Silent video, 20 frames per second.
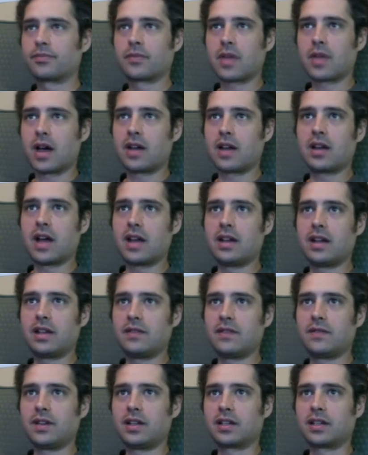I didn't
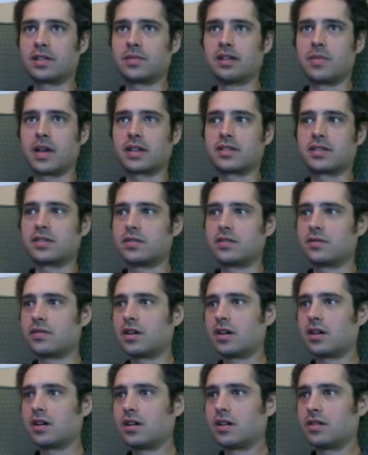even expect
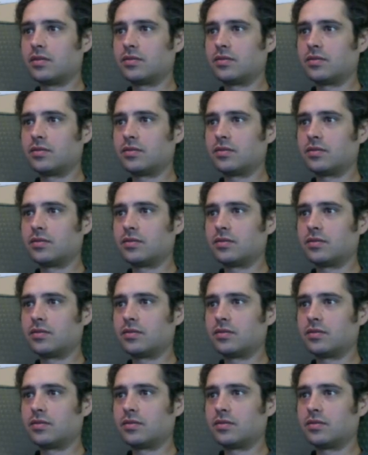to.